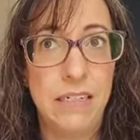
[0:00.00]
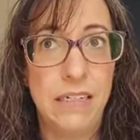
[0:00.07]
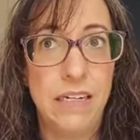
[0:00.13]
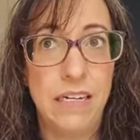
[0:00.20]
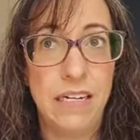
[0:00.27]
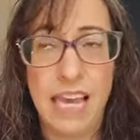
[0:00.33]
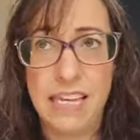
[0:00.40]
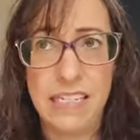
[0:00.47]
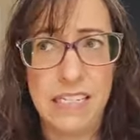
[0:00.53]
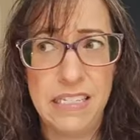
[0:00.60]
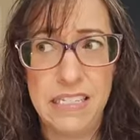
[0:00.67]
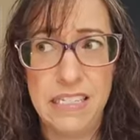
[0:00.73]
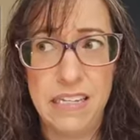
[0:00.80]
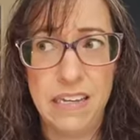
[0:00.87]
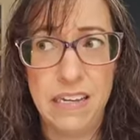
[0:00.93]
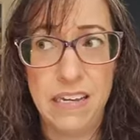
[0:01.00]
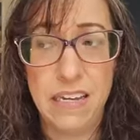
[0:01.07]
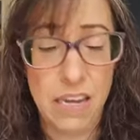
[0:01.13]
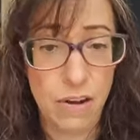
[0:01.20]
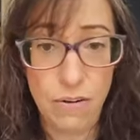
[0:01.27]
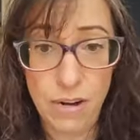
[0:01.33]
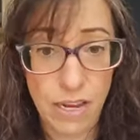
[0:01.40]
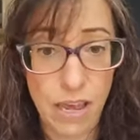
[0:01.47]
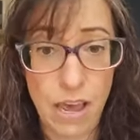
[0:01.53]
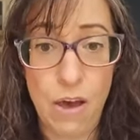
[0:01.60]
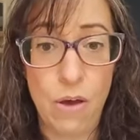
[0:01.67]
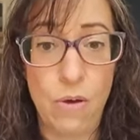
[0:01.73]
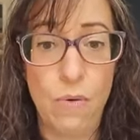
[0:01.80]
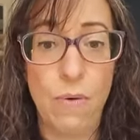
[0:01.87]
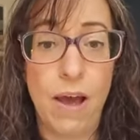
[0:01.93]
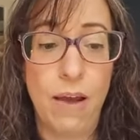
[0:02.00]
I guess, a year ago,